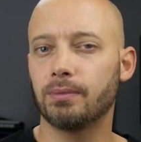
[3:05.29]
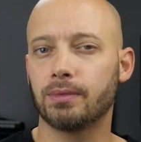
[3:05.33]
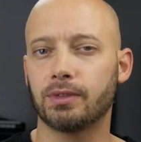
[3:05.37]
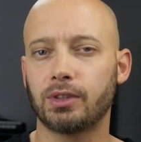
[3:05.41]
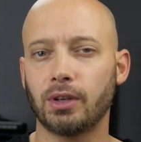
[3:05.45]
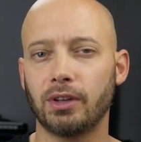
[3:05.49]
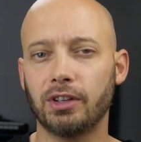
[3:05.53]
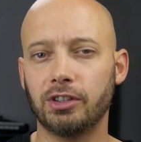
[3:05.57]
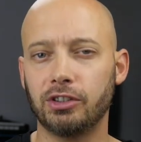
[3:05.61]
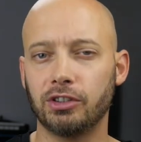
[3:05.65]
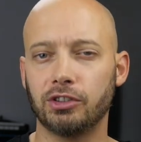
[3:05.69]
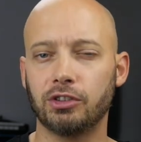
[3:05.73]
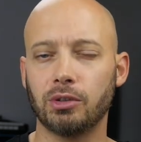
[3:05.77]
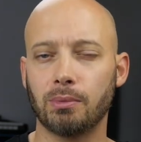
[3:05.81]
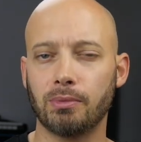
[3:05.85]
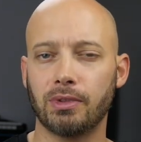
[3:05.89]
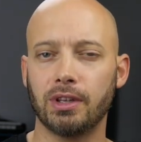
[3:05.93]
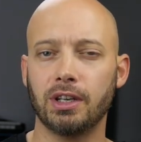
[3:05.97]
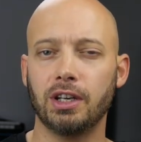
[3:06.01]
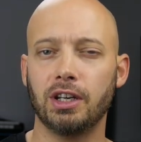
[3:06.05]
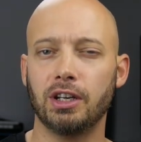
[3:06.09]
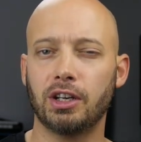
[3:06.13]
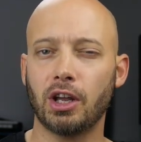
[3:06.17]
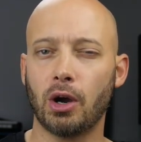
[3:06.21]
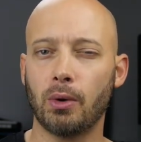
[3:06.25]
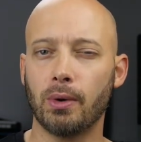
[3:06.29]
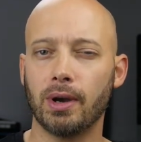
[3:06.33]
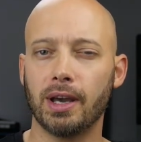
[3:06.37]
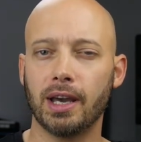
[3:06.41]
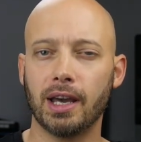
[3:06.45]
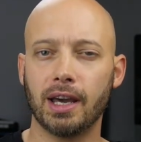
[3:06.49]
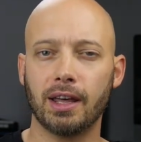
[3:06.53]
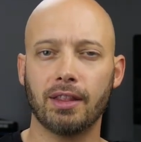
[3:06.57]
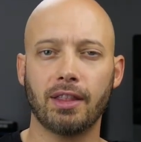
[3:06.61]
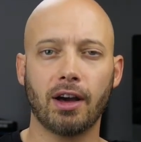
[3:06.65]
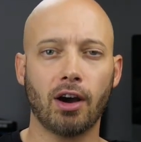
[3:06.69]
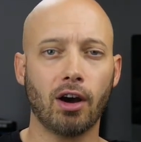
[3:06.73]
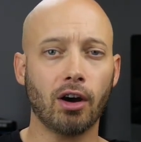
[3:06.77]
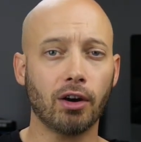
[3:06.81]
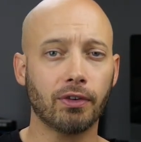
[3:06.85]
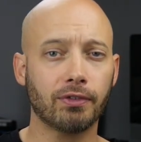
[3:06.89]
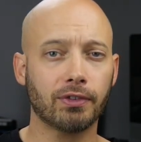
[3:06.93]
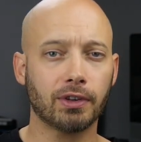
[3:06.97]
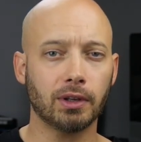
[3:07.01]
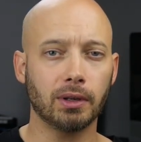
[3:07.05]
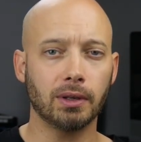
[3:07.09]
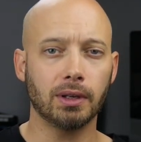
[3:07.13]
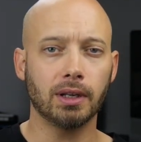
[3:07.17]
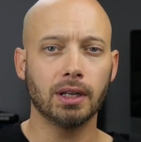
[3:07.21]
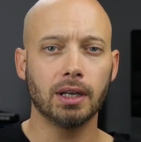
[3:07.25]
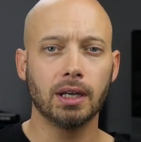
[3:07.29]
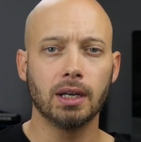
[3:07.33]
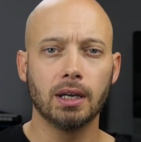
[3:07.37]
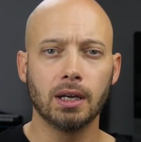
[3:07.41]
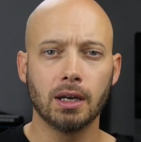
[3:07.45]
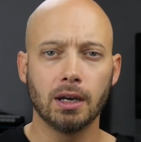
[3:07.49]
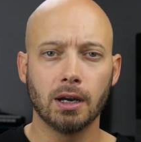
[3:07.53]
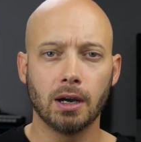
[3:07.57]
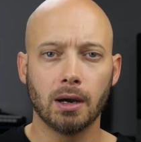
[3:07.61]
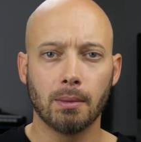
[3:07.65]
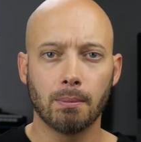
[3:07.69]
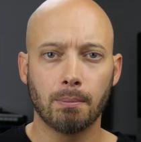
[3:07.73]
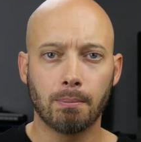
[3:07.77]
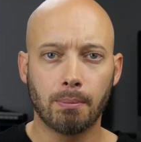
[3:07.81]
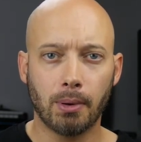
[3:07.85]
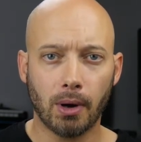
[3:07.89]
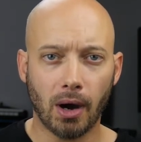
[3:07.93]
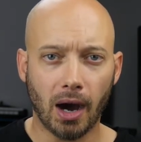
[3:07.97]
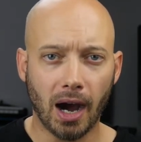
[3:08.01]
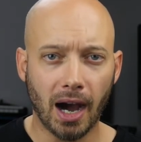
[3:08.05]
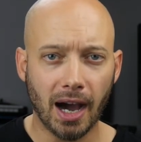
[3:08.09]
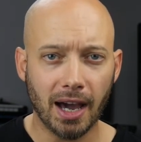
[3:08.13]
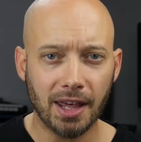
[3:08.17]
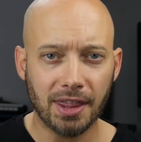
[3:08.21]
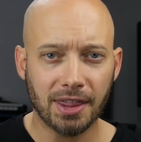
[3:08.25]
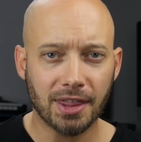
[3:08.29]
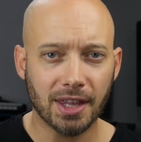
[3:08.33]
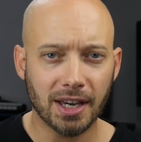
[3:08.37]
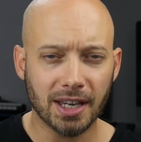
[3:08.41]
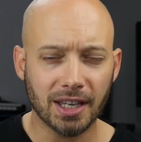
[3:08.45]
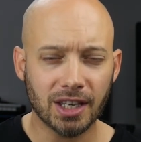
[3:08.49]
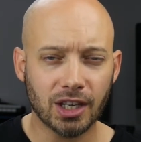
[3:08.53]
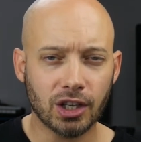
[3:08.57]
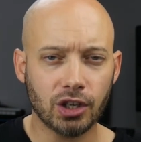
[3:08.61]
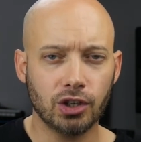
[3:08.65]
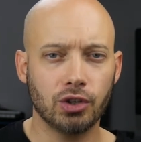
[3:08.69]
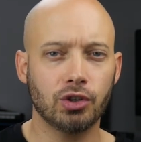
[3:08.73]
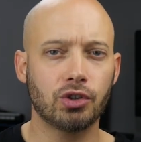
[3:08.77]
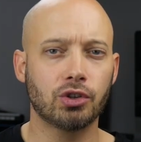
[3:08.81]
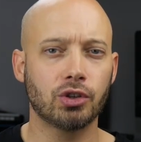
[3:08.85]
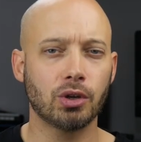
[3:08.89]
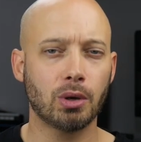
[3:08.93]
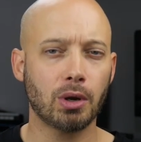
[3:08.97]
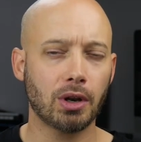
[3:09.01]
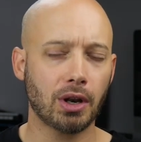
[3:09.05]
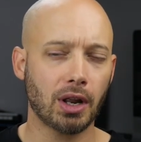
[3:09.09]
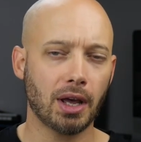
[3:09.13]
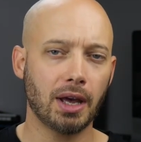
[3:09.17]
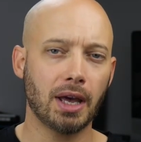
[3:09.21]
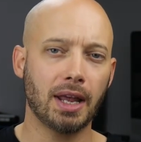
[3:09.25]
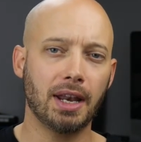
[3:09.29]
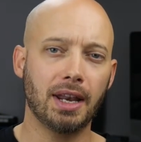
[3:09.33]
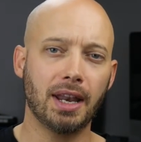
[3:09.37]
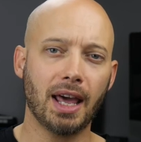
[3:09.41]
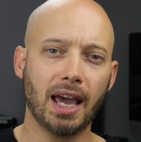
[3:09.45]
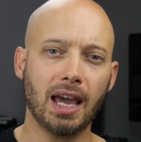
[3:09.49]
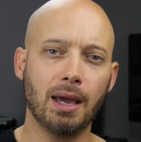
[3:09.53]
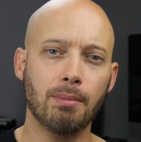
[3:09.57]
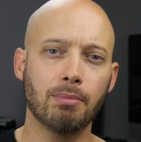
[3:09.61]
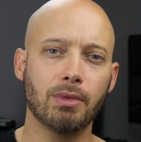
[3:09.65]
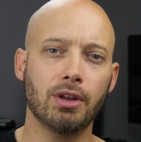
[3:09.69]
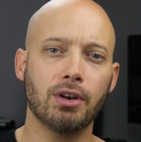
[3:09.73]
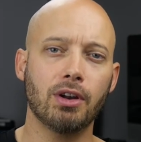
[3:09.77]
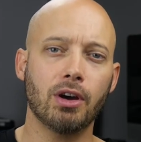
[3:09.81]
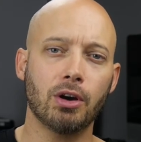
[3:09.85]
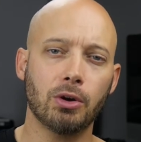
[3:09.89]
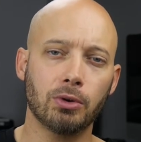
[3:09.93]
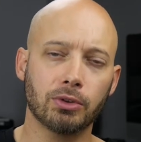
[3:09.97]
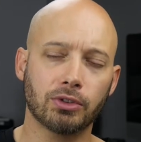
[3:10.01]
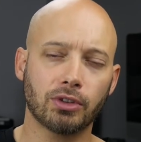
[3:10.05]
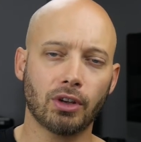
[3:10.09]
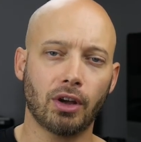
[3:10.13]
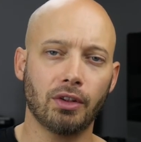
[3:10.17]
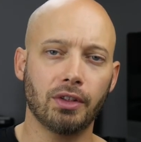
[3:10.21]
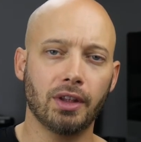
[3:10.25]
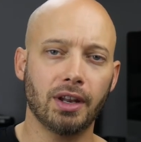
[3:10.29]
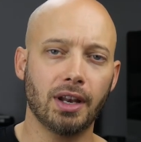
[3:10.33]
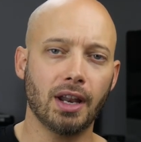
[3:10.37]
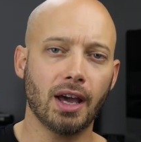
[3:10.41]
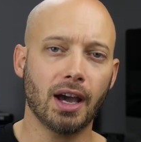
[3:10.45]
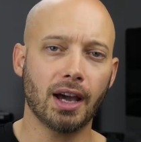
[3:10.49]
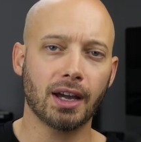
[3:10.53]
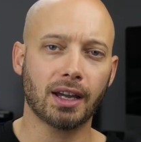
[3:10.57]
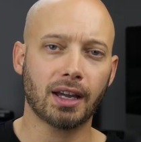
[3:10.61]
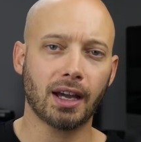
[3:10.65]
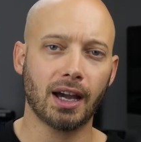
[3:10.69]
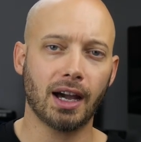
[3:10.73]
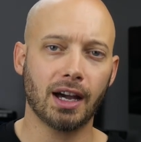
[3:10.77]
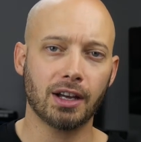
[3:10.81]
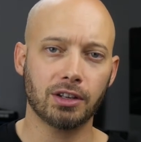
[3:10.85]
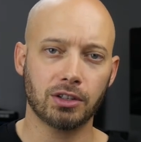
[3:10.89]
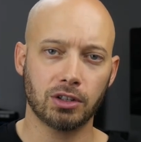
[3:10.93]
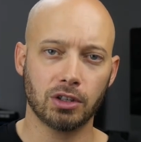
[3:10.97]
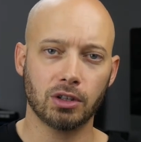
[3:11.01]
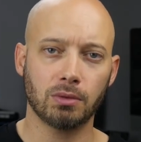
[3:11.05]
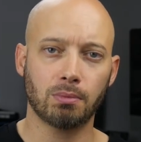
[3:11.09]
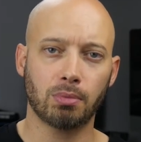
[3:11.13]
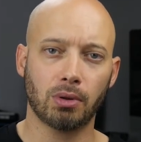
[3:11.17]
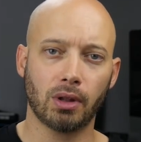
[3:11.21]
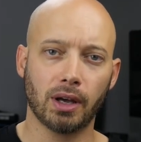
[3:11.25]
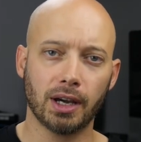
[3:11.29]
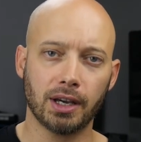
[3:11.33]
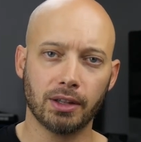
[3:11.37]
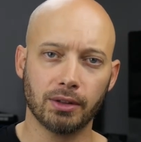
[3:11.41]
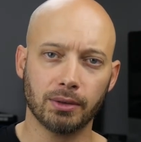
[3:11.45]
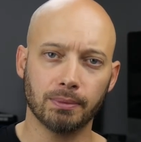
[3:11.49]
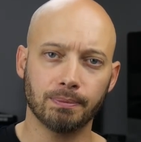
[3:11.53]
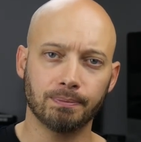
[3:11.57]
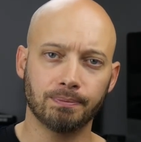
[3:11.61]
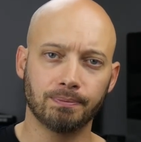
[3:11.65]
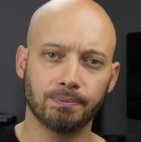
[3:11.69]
So this is something you don't hear that often, but I think you should name the notes on the neck as you play them.